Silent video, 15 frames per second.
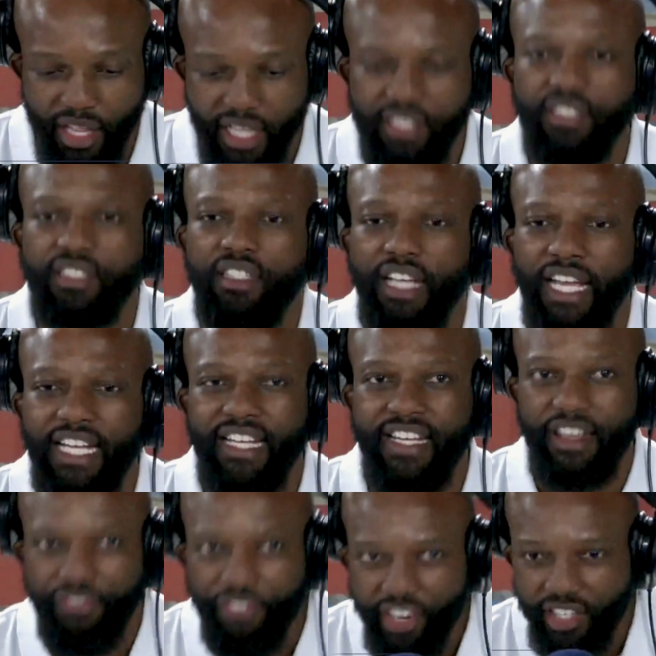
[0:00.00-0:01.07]
with us, a
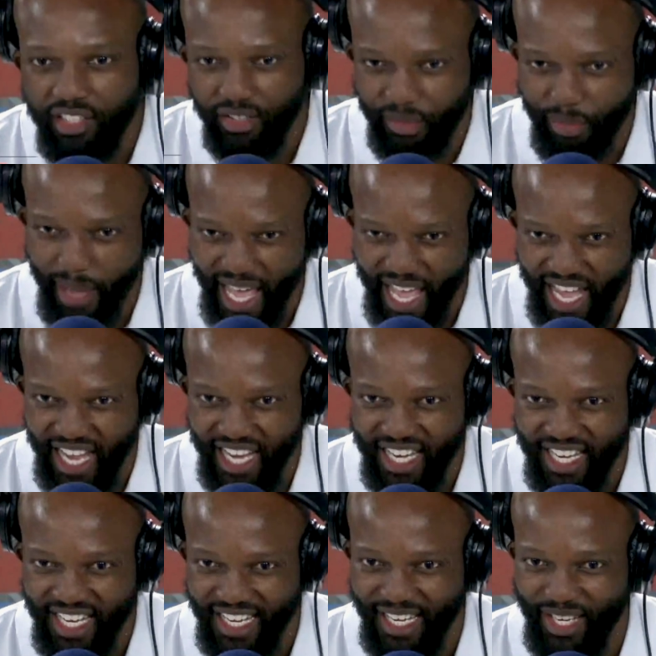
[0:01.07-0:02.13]
difficult
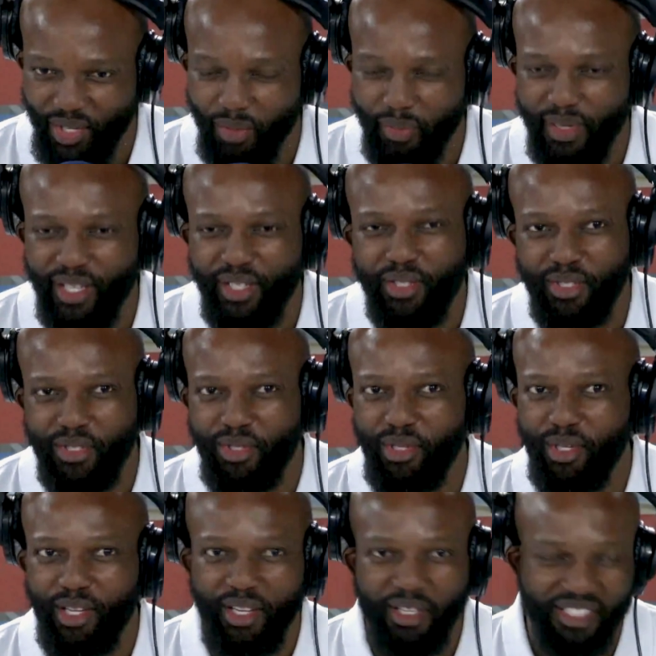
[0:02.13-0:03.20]
man to bring to
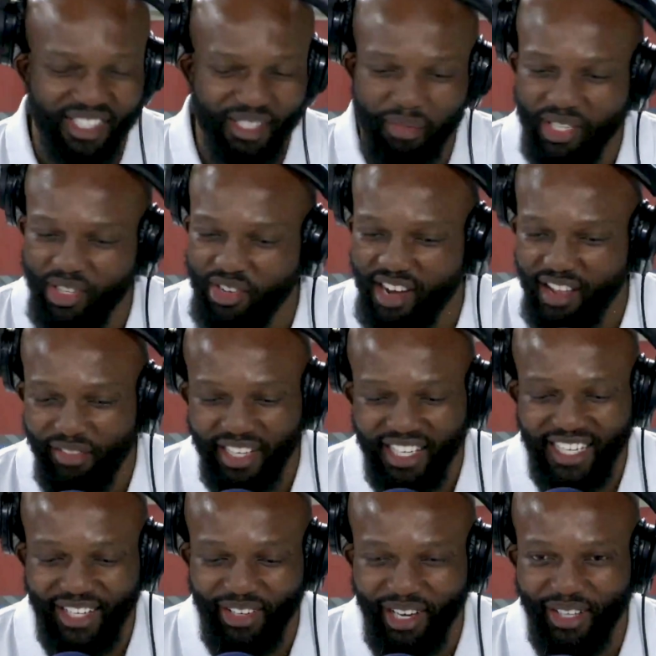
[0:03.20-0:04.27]
studio because he's been
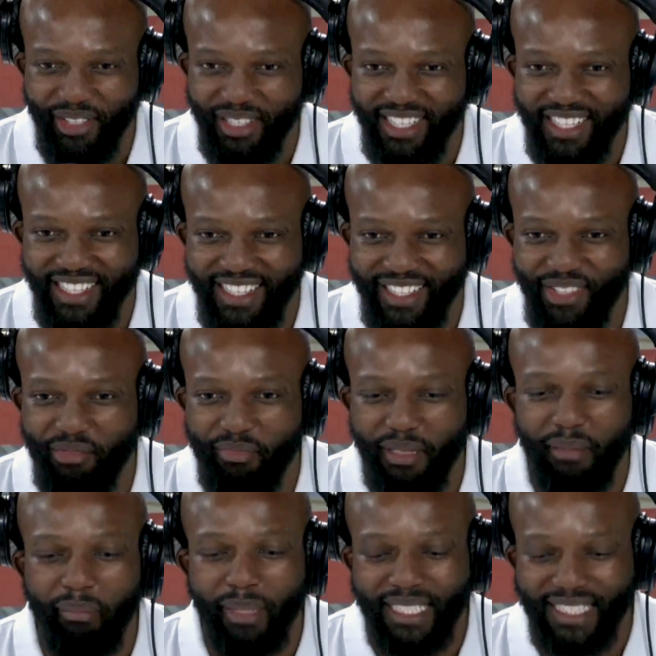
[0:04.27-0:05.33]
traveling around. You've
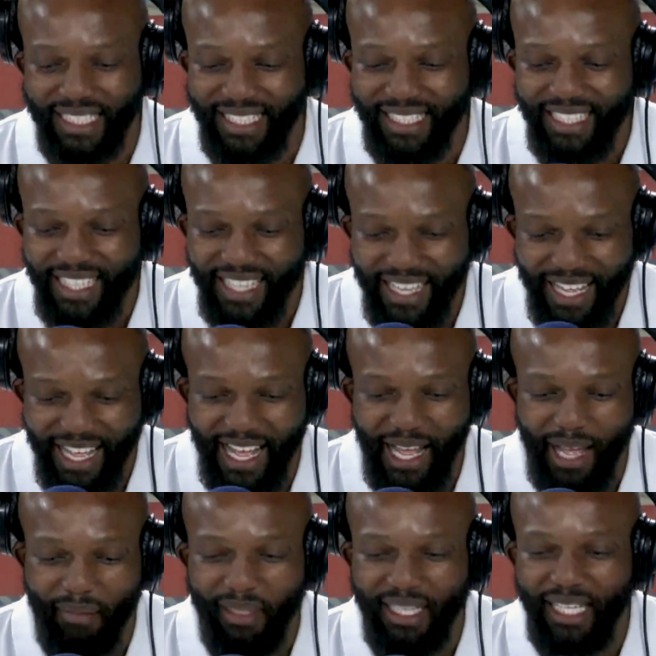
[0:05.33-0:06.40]
been busy,
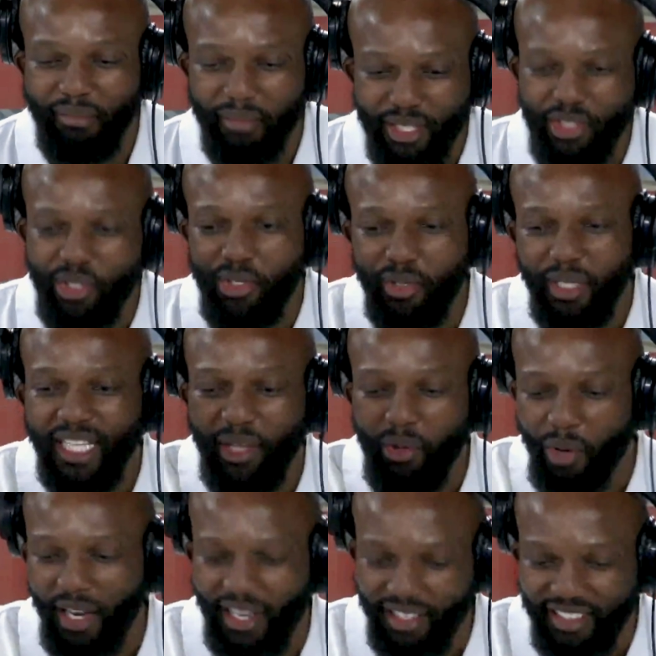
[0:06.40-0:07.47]
but that means you're doing the
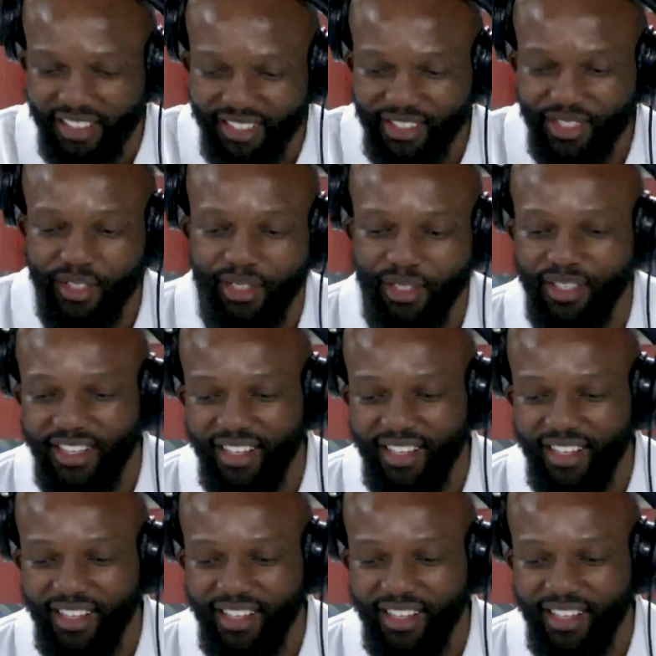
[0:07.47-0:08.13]
work. So